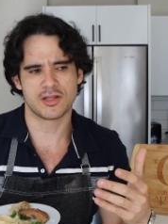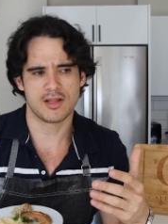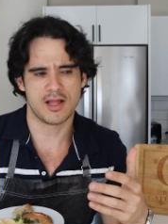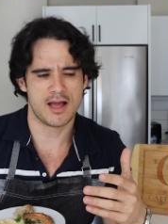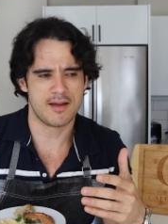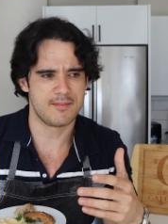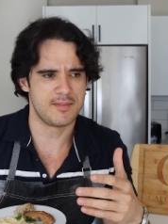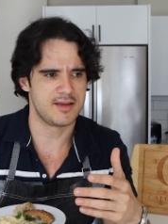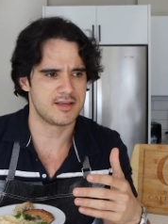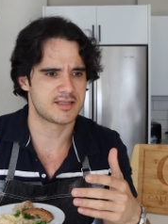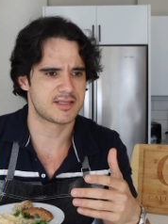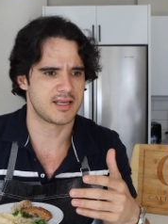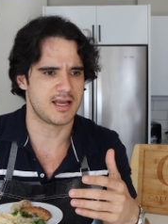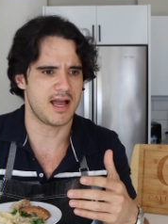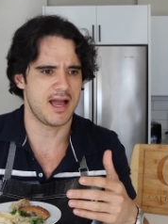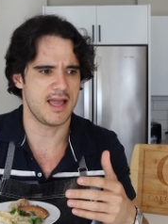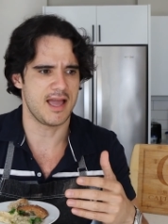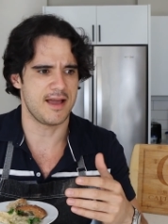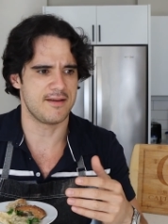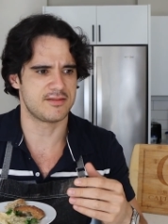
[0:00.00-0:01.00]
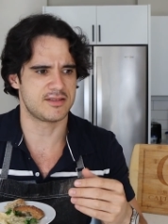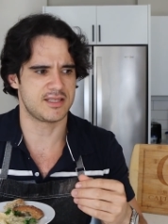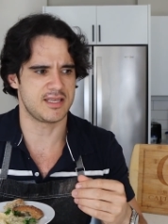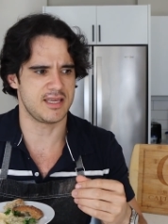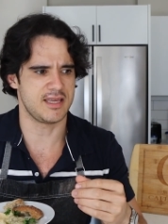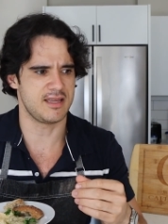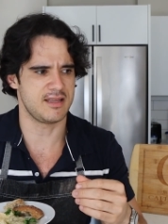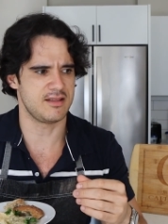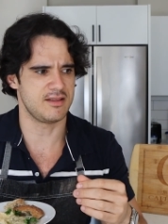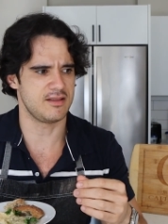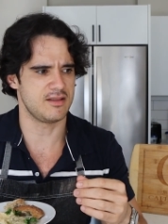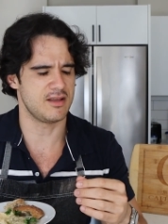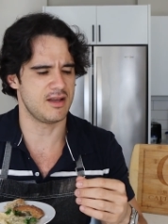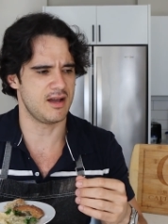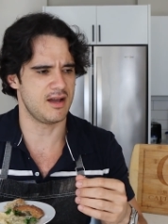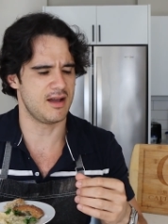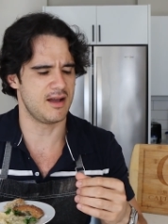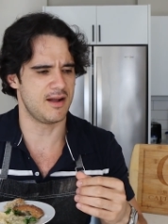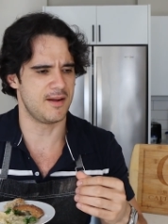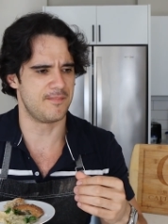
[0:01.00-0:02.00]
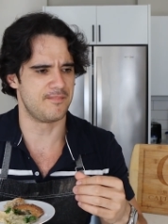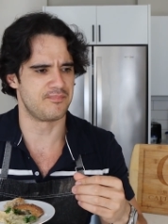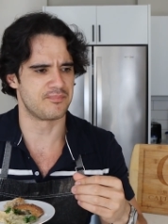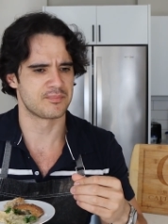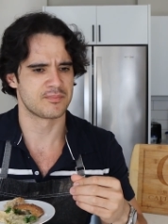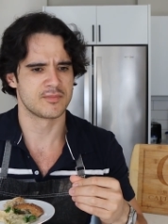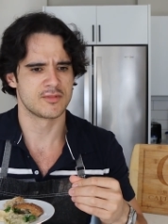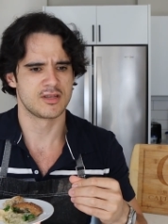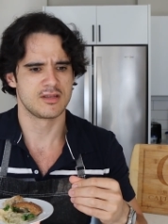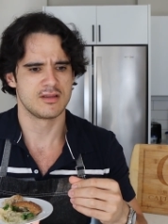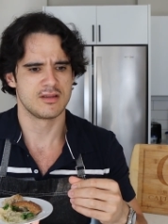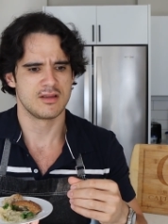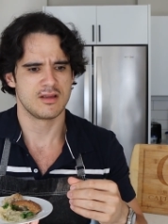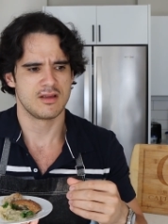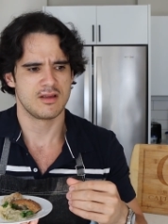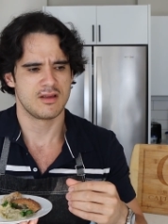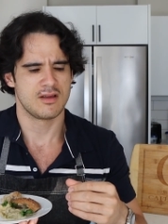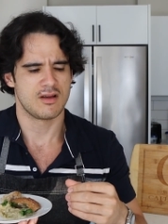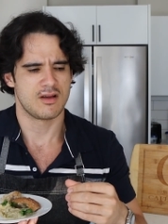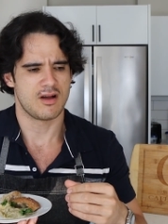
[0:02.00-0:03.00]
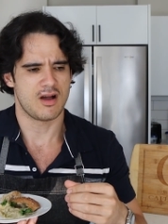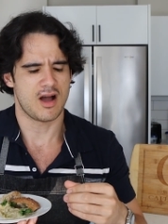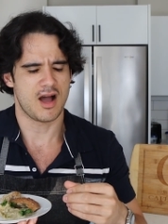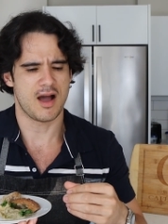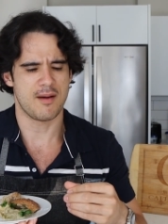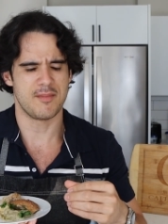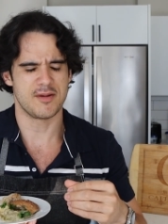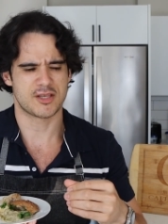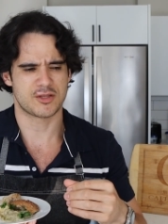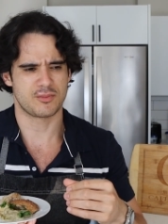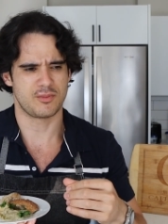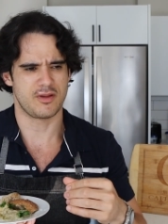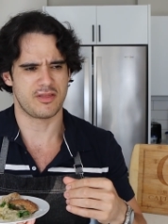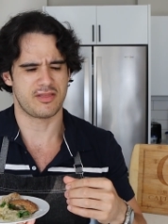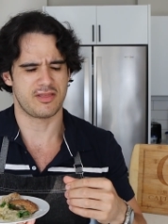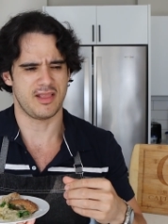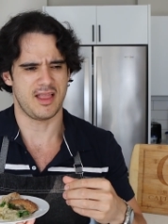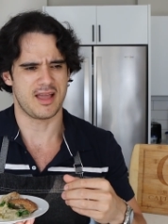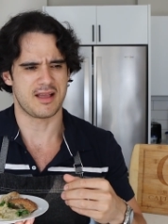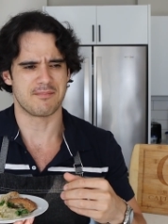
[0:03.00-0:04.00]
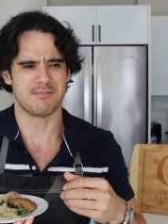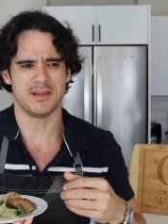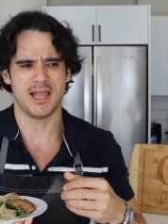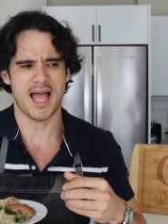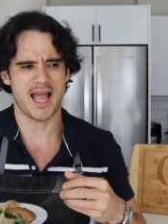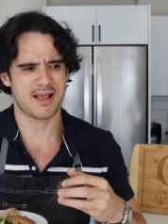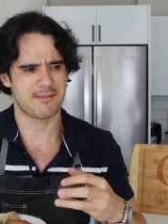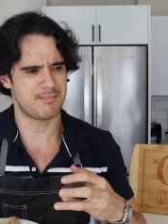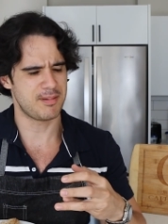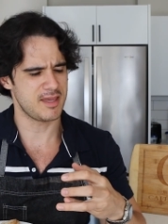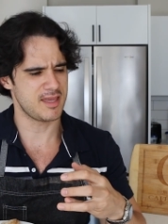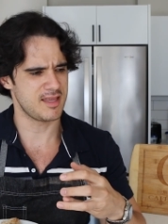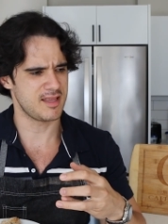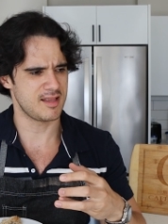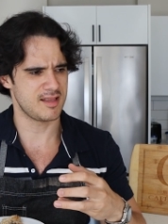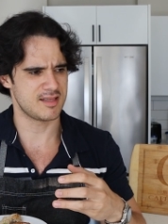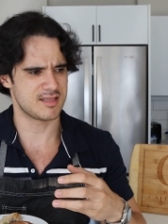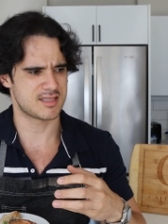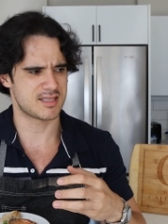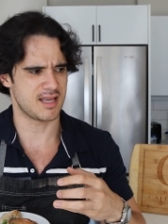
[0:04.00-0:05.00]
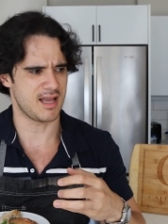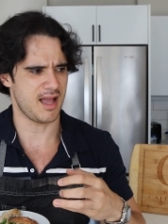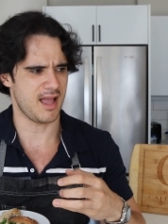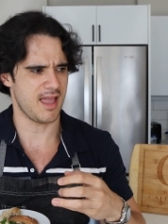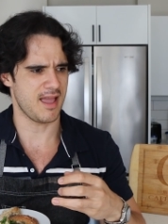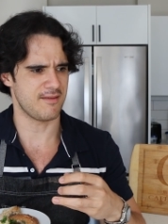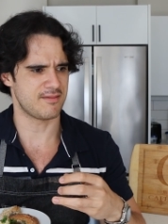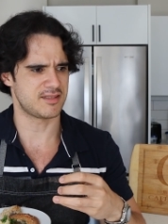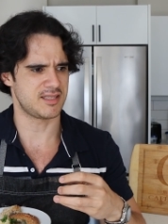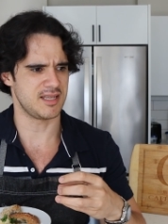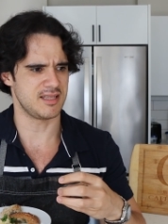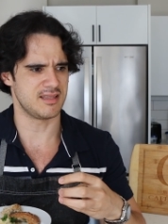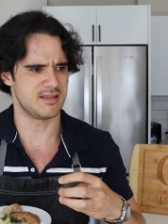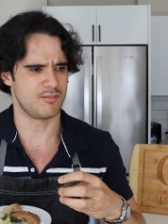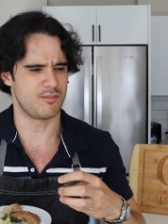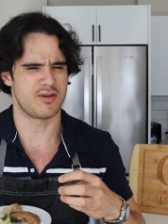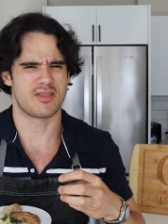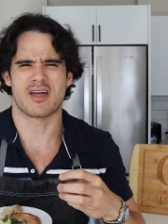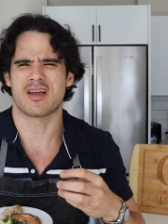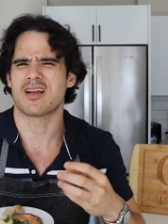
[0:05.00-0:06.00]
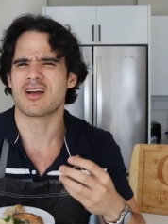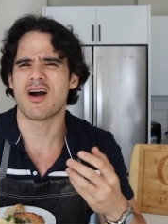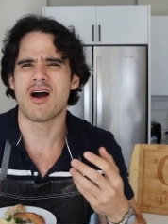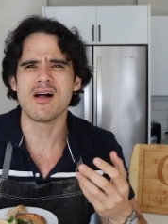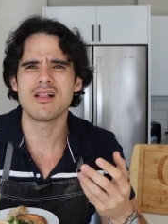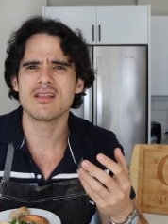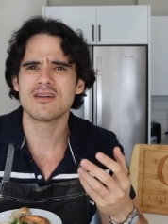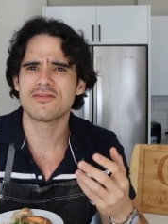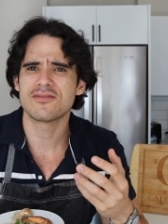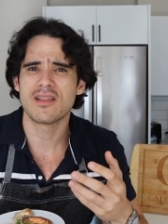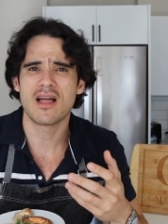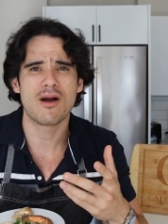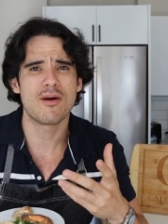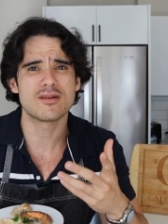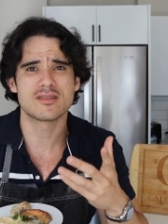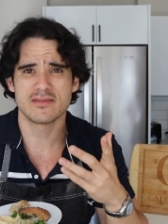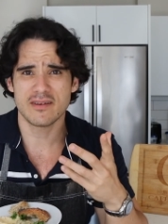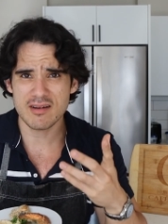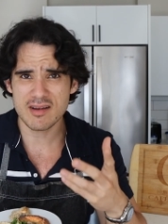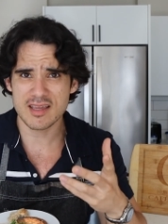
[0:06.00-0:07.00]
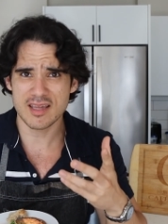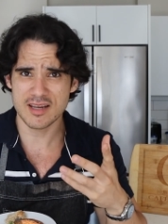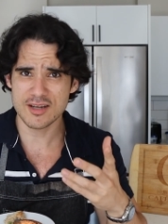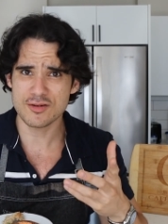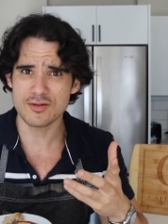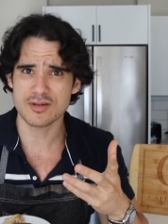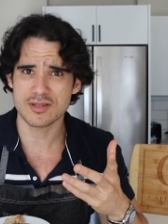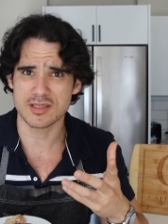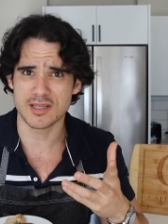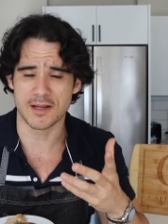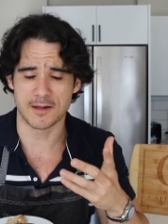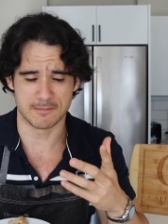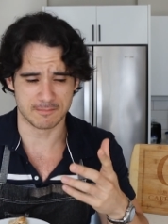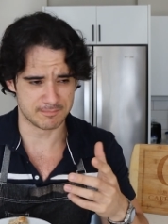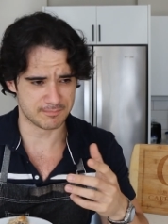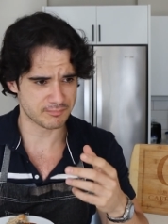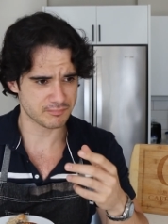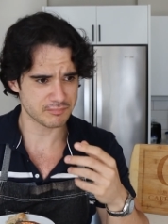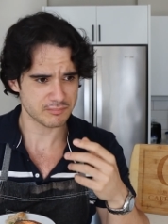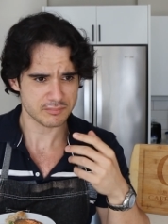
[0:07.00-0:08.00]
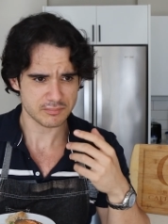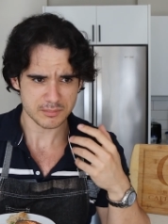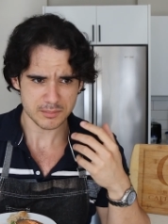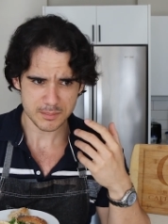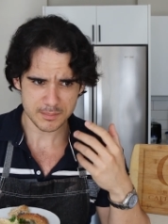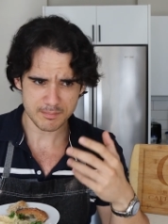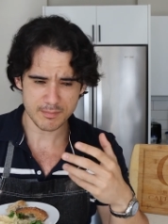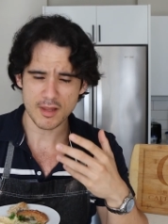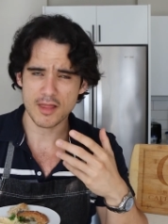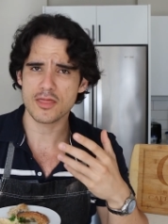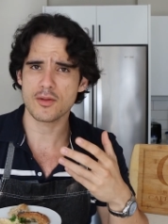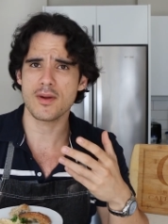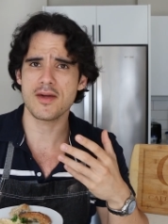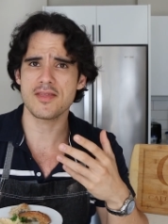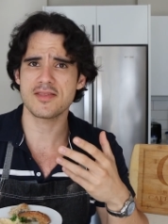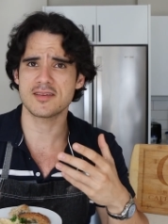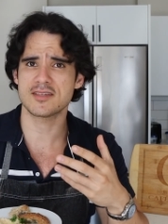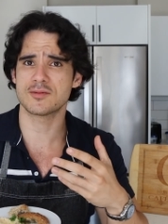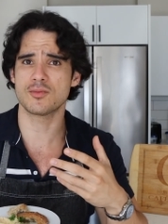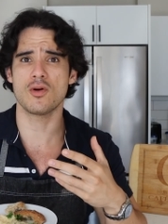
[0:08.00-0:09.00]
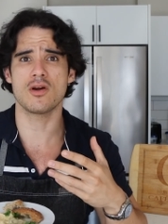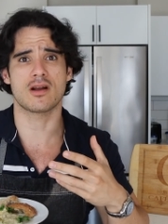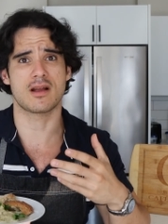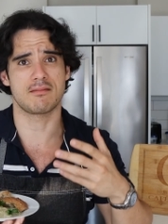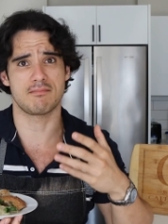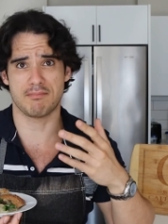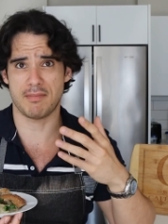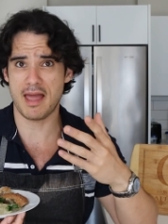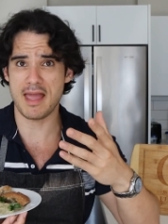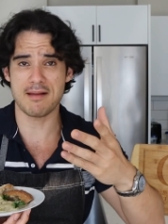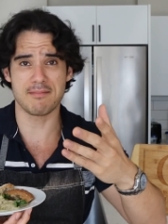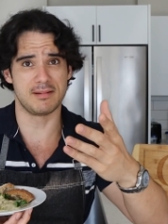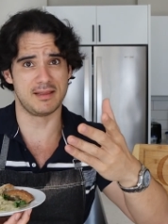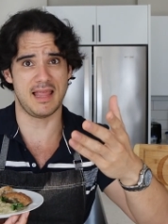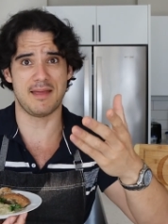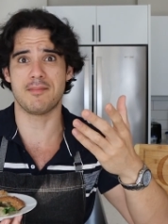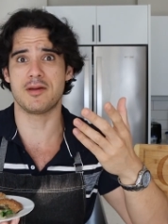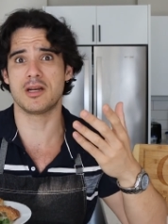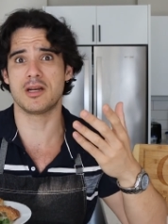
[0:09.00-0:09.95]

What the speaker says: hummus. I have seen hummus with like black beans. I have seen them with like cauliflower. It's very interesting the way things work. But hey, but let